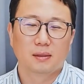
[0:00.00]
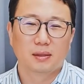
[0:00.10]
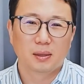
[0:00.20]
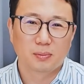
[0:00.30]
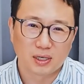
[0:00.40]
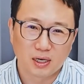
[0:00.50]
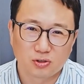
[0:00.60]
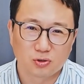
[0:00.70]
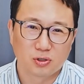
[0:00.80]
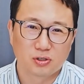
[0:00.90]
Let me
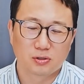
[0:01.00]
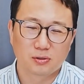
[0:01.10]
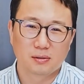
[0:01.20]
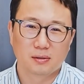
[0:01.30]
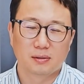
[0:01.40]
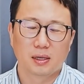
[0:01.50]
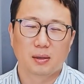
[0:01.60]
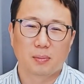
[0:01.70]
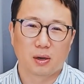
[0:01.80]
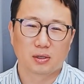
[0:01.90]
ask you this. Think
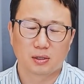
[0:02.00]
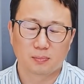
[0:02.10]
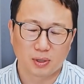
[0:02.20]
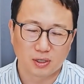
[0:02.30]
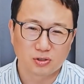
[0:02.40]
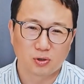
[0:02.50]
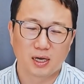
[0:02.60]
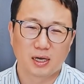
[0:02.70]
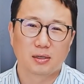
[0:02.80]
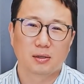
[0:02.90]
about it and place your
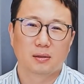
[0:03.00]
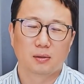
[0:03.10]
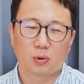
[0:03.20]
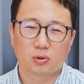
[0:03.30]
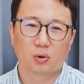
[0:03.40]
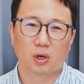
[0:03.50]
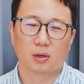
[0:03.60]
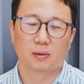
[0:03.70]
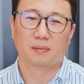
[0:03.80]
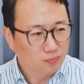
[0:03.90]
hand on your heart.